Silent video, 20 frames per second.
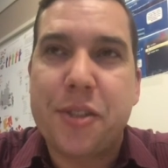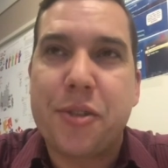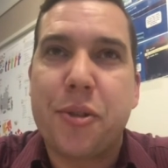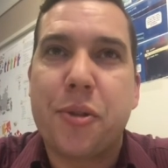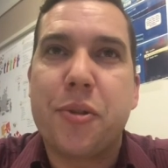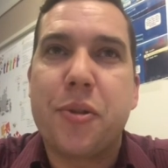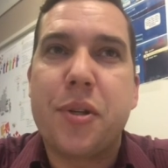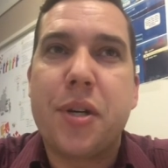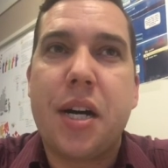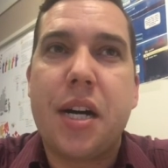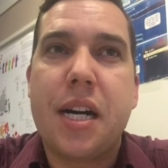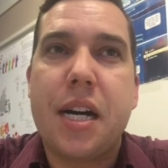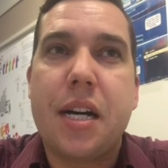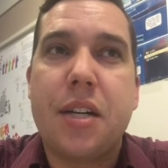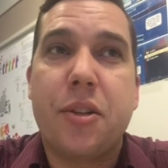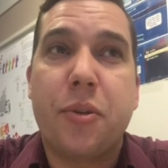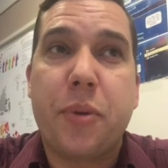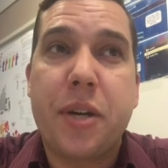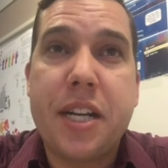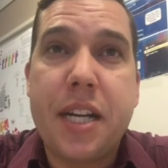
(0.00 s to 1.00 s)
So
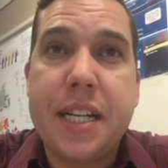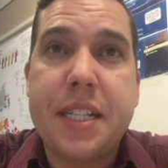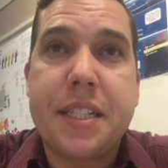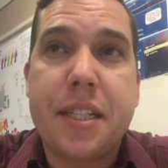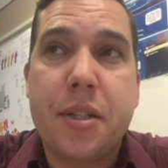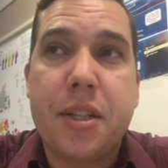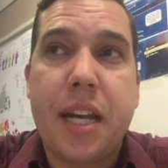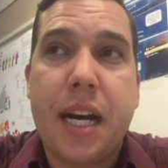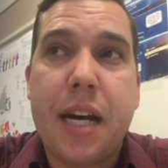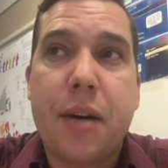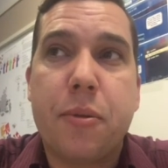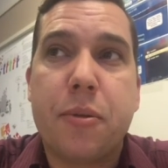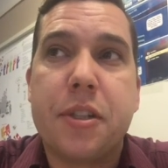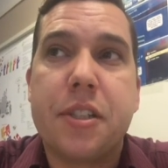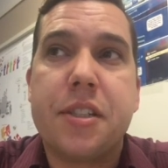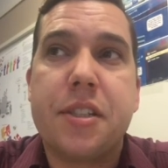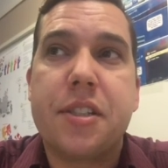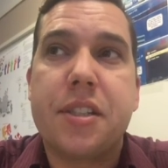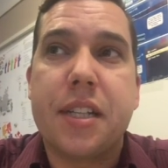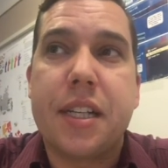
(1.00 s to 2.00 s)
the way I did that
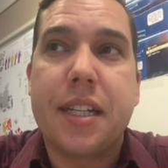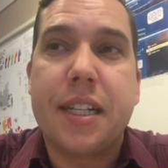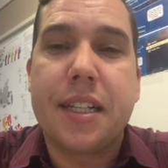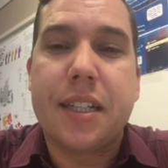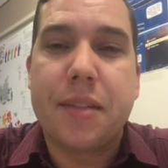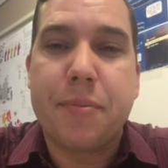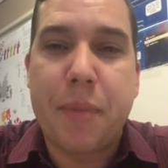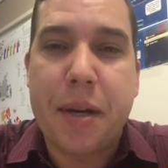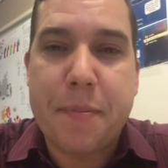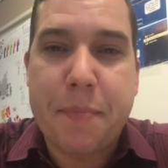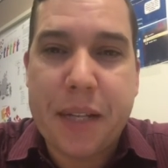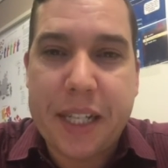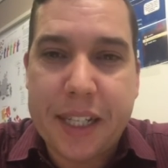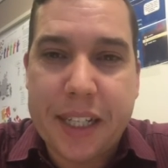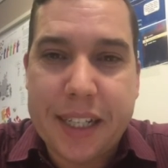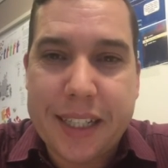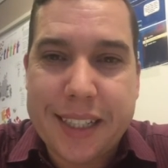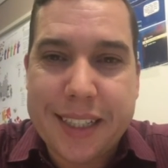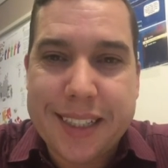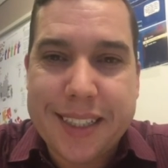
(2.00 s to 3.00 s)
was my big